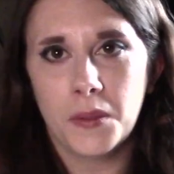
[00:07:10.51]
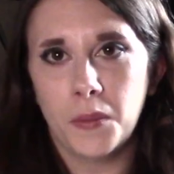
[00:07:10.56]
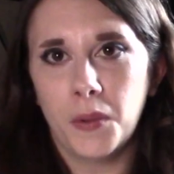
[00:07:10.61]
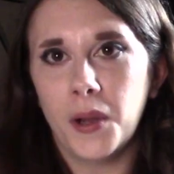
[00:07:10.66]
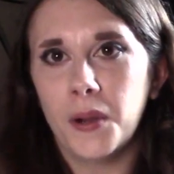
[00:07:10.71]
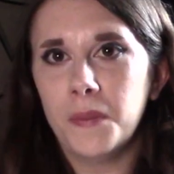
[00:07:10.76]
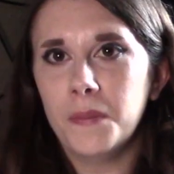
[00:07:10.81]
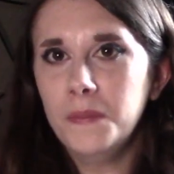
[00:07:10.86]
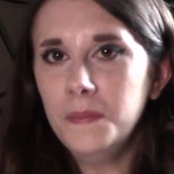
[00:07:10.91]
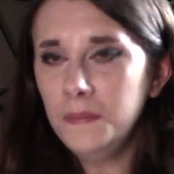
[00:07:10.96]

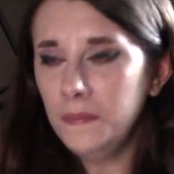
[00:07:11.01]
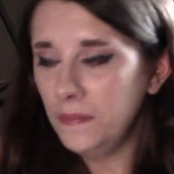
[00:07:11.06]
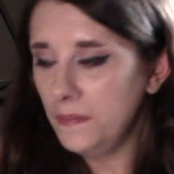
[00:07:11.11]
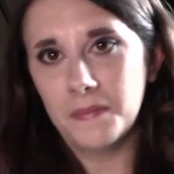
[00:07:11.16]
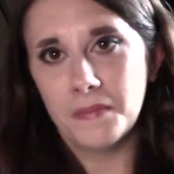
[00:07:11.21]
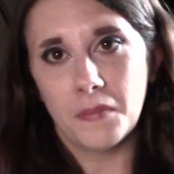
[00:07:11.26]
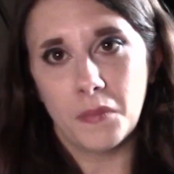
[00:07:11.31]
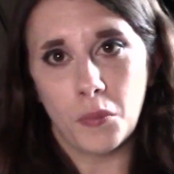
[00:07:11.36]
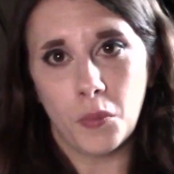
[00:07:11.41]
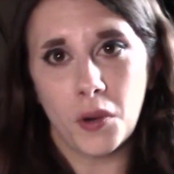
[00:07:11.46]
Well,
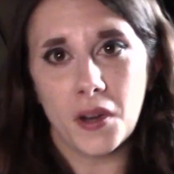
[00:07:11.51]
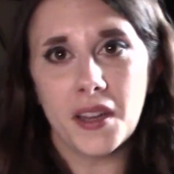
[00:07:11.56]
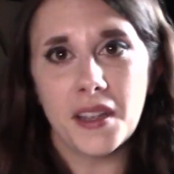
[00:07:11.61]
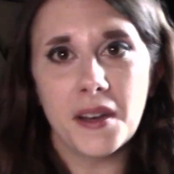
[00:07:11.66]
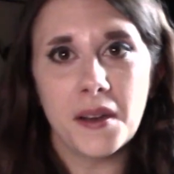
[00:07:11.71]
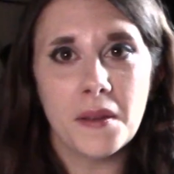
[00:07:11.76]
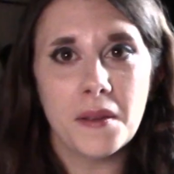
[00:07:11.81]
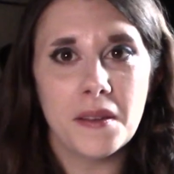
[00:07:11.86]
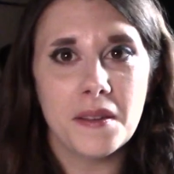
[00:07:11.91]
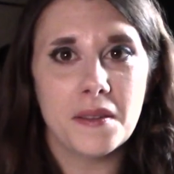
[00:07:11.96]
we're
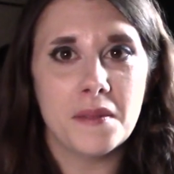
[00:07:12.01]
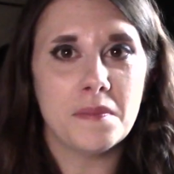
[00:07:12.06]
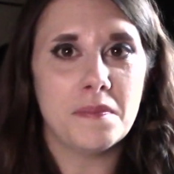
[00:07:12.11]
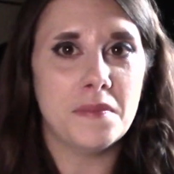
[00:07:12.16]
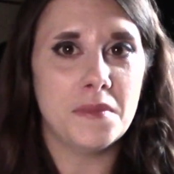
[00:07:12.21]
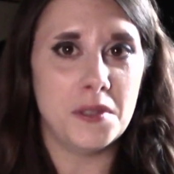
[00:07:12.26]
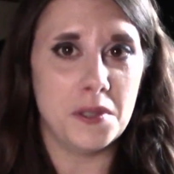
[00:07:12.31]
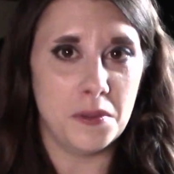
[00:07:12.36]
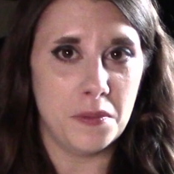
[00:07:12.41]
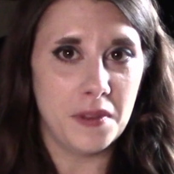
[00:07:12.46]

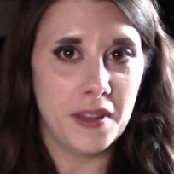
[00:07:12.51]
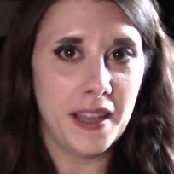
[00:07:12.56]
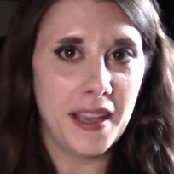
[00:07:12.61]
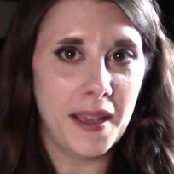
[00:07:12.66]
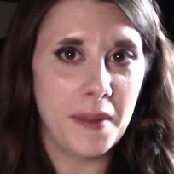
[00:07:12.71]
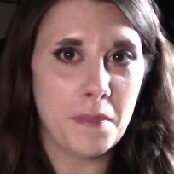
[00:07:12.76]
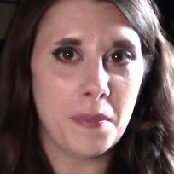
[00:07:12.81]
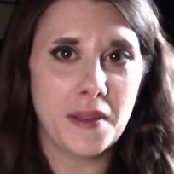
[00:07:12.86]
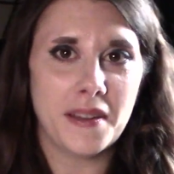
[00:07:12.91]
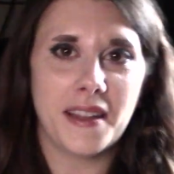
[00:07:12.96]
gonna do
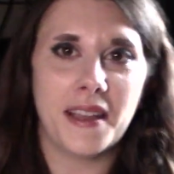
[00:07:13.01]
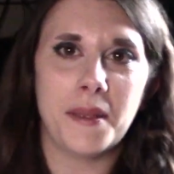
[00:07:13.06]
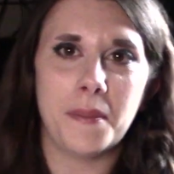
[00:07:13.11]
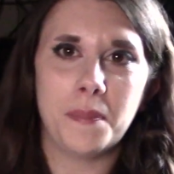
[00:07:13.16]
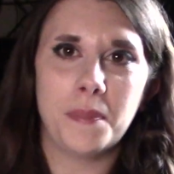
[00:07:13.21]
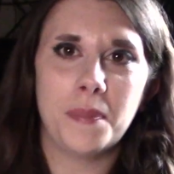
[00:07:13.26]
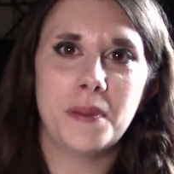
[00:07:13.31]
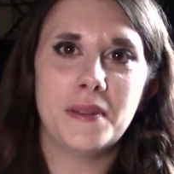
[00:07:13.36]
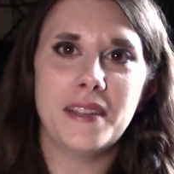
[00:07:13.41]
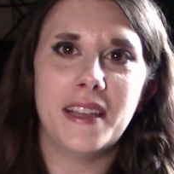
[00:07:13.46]
that, but
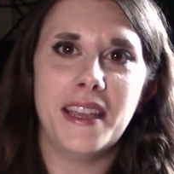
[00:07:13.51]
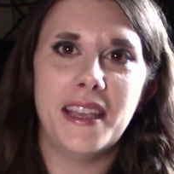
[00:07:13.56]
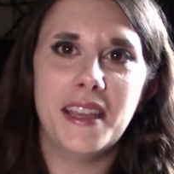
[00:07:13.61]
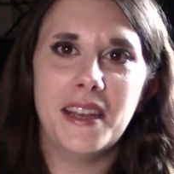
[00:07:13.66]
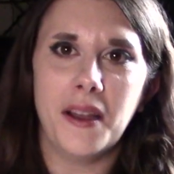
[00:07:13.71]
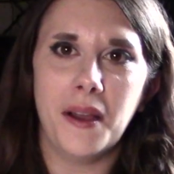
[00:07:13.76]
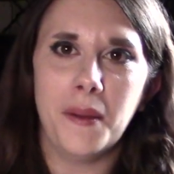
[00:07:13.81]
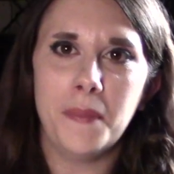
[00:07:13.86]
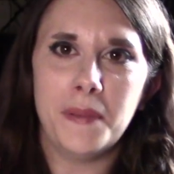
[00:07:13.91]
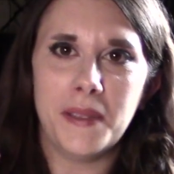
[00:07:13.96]
like play
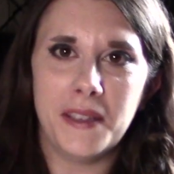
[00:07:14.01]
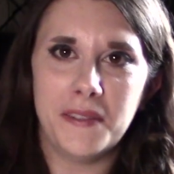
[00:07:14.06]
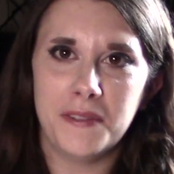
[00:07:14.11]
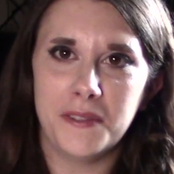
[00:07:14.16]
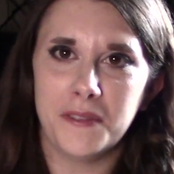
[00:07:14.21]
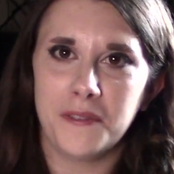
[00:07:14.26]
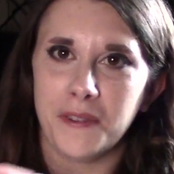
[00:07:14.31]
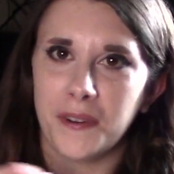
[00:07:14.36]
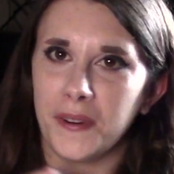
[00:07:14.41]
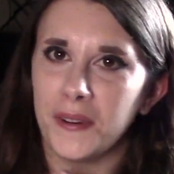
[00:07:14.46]
it up
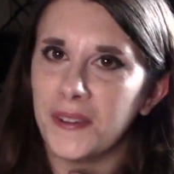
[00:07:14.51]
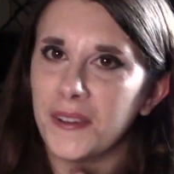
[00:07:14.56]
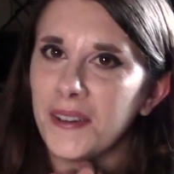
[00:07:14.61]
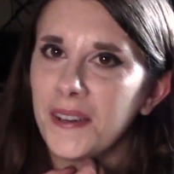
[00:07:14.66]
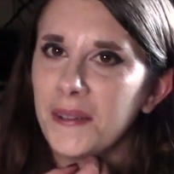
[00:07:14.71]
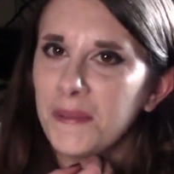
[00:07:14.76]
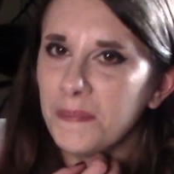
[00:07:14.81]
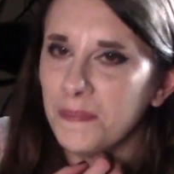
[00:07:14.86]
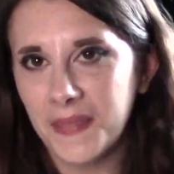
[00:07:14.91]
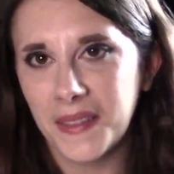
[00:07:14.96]
even
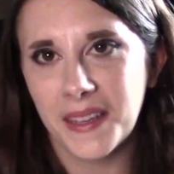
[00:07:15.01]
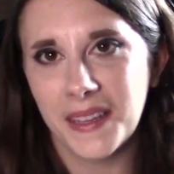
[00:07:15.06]
further.